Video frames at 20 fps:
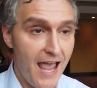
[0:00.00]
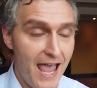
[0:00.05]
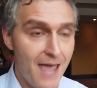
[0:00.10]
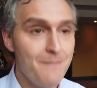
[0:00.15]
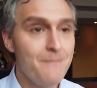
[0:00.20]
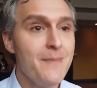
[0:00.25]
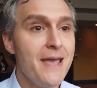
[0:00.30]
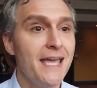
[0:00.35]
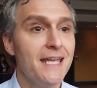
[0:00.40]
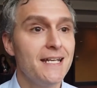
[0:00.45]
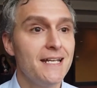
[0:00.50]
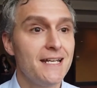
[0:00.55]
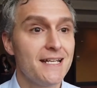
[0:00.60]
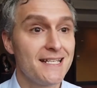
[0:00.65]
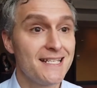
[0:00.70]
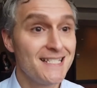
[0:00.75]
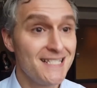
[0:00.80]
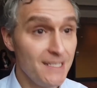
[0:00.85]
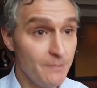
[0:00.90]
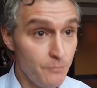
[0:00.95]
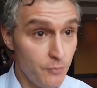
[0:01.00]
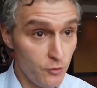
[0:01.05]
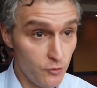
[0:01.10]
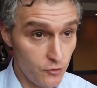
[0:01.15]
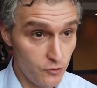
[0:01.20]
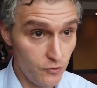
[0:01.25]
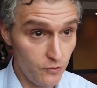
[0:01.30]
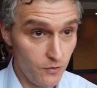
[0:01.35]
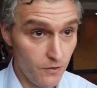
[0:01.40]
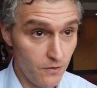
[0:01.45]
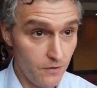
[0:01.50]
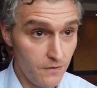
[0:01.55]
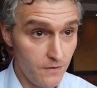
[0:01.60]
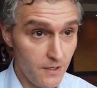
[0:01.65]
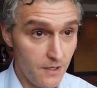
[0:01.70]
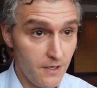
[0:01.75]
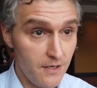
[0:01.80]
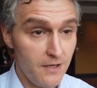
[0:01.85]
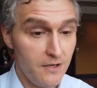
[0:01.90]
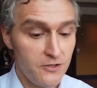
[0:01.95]
and made it a simple tool
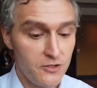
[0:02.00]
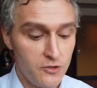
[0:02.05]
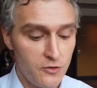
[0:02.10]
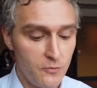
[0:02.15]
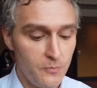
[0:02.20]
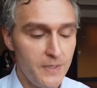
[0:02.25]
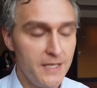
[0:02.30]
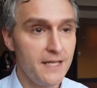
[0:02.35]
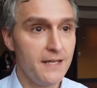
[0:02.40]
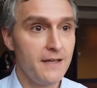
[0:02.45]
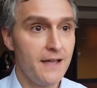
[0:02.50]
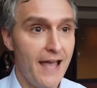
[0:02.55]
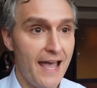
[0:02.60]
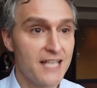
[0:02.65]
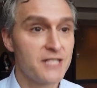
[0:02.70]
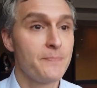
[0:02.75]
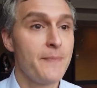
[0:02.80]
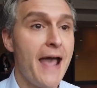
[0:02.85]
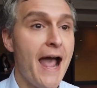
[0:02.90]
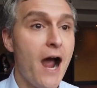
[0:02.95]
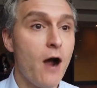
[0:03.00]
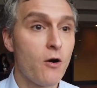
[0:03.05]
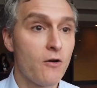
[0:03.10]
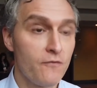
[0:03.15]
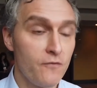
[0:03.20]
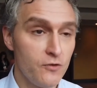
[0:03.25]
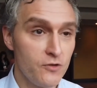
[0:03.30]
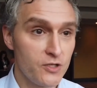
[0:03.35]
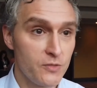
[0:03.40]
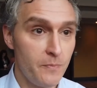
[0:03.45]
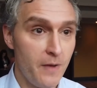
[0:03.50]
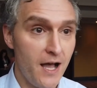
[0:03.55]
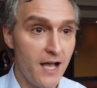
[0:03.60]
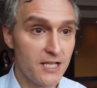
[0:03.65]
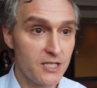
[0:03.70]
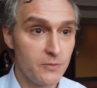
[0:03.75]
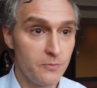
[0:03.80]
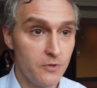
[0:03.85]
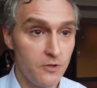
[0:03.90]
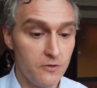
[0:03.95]
to be as powerful as
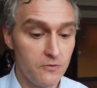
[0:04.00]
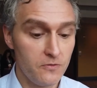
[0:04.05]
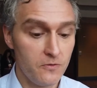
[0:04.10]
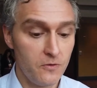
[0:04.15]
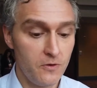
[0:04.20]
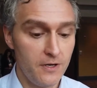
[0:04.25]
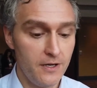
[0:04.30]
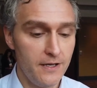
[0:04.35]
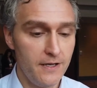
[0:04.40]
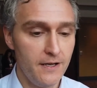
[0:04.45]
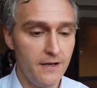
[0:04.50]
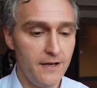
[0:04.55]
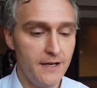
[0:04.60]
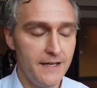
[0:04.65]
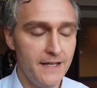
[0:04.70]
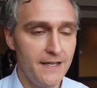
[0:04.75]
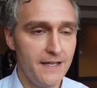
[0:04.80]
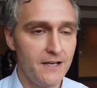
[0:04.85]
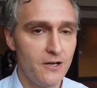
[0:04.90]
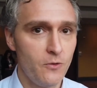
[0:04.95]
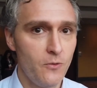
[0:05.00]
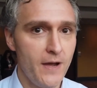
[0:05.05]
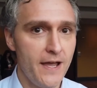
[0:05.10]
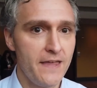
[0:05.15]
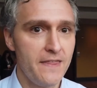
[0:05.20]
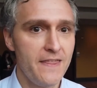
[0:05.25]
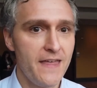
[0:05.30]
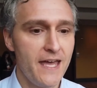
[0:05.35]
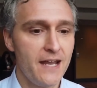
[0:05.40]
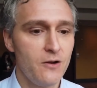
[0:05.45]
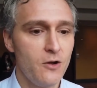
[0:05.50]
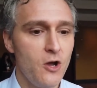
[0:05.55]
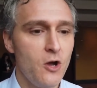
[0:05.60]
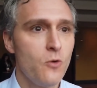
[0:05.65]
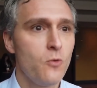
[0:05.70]
possible in a way that